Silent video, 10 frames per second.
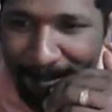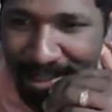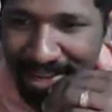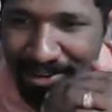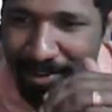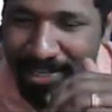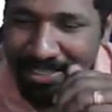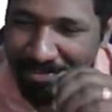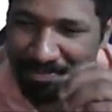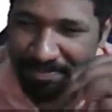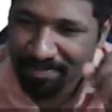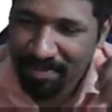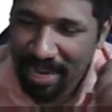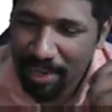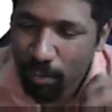Otherwise,
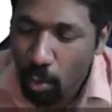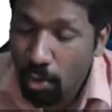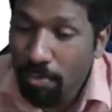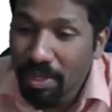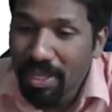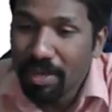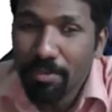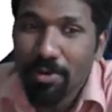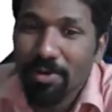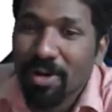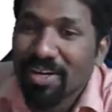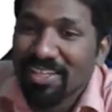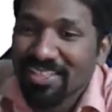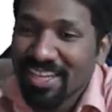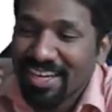I won't be able to
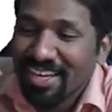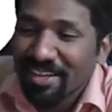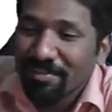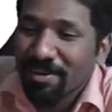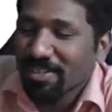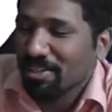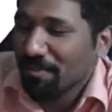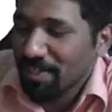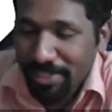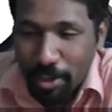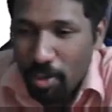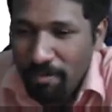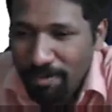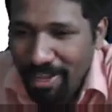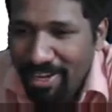understand, because if it is an
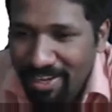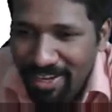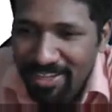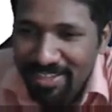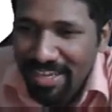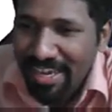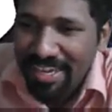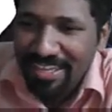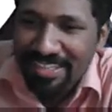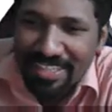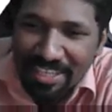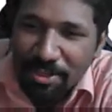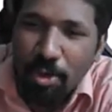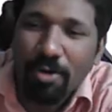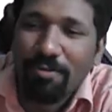offline class, I can see
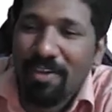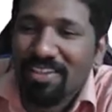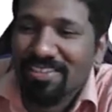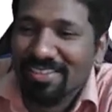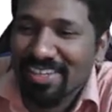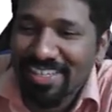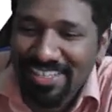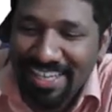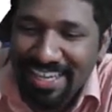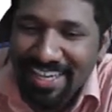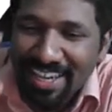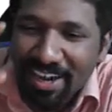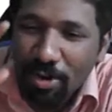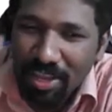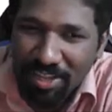your faces and say,
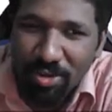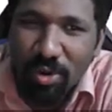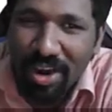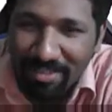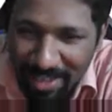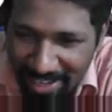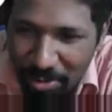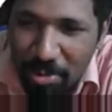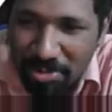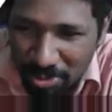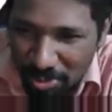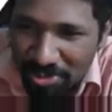okay, you have a doubt, so